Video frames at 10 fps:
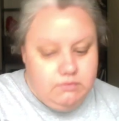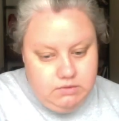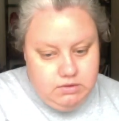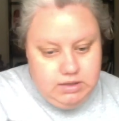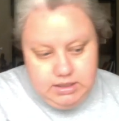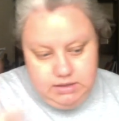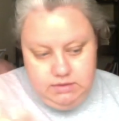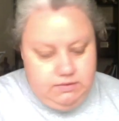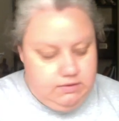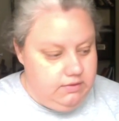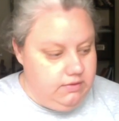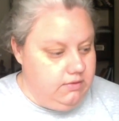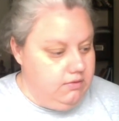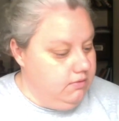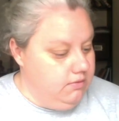and
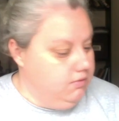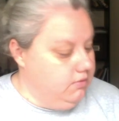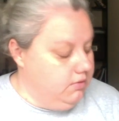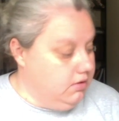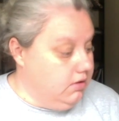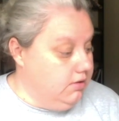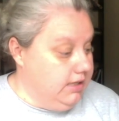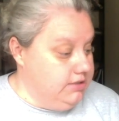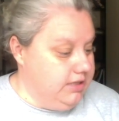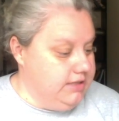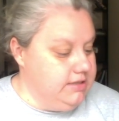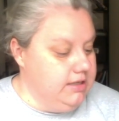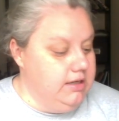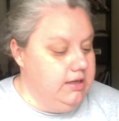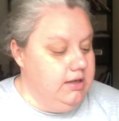all that jazz.
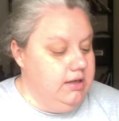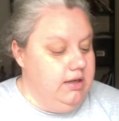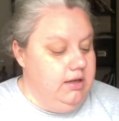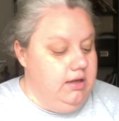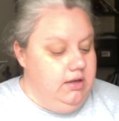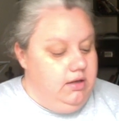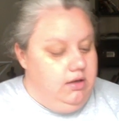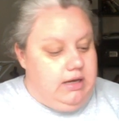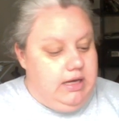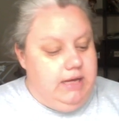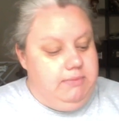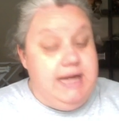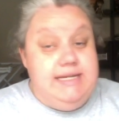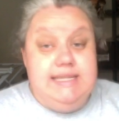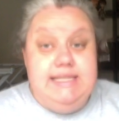I
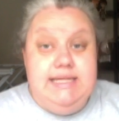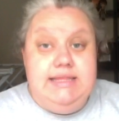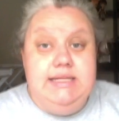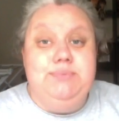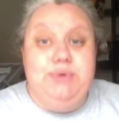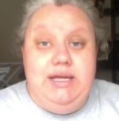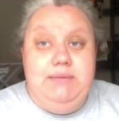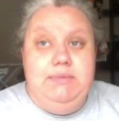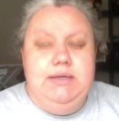did knit the brim